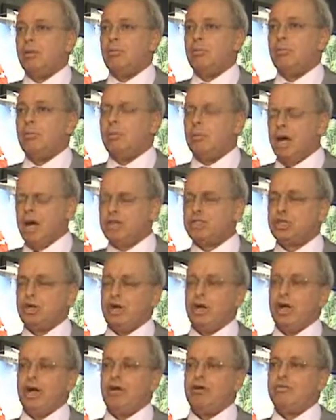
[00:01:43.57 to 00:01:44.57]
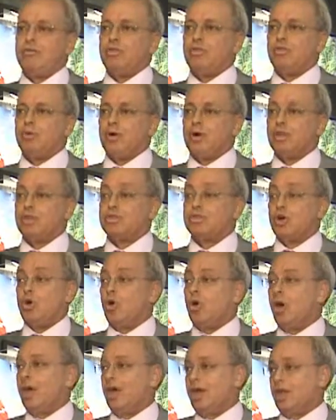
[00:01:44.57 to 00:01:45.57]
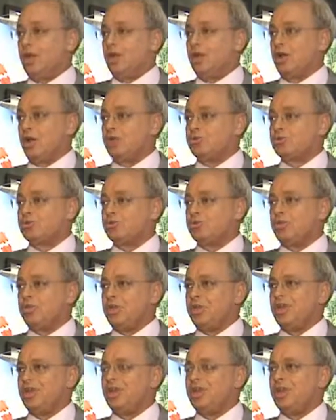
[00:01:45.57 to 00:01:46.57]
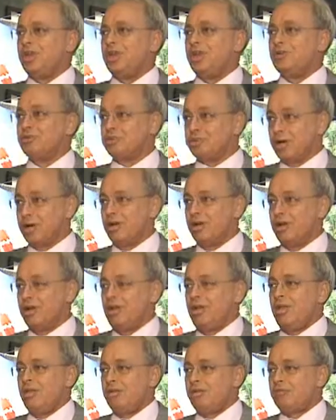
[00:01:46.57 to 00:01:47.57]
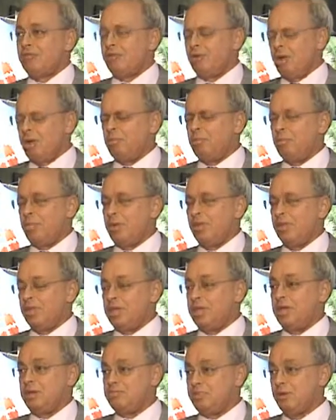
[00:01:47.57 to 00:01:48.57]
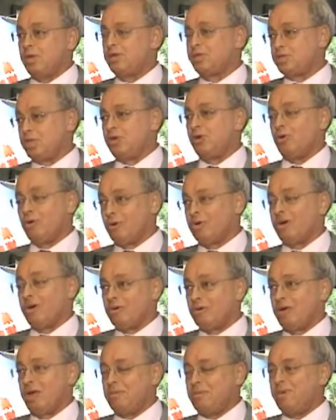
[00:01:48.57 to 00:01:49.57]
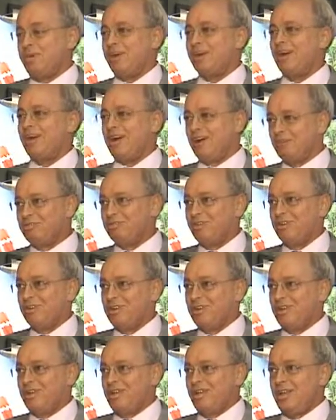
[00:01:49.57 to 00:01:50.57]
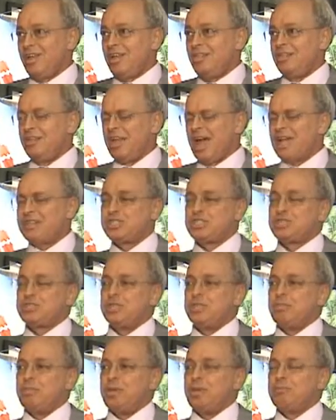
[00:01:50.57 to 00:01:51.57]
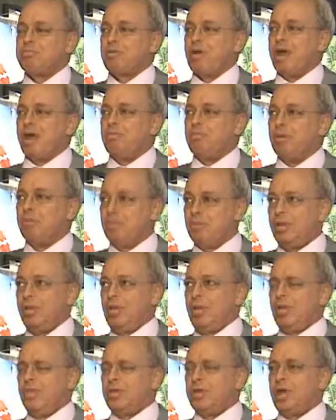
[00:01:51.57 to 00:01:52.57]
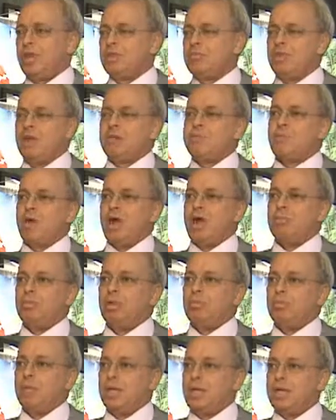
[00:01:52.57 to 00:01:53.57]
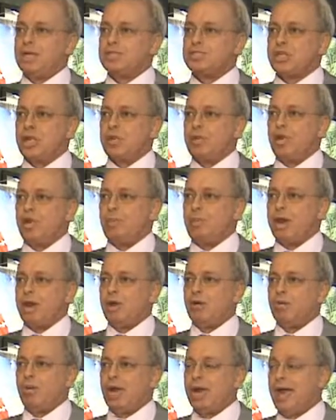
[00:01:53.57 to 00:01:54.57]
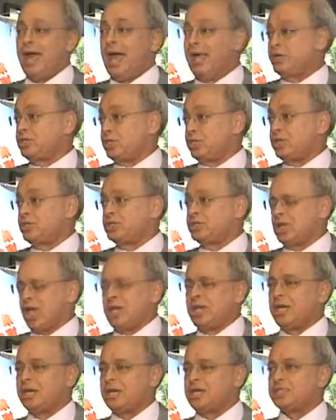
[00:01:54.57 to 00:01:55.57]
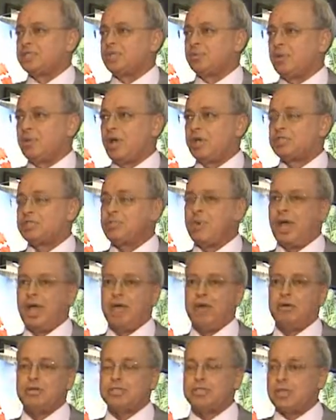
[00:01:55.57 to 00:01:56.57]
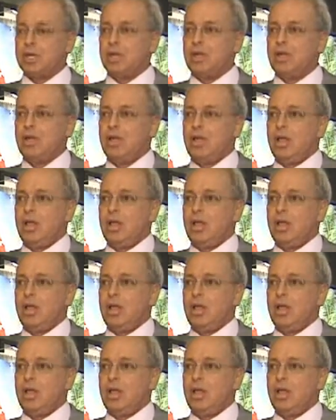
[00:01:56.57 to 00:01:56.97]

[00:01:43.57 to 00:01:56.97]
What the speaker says: Much of the world's oil goes through the Indian Ocean from the Persian or Arabian Gulf. That's the big problem. The other big problem is that no matter what action is taken to suppress piracy,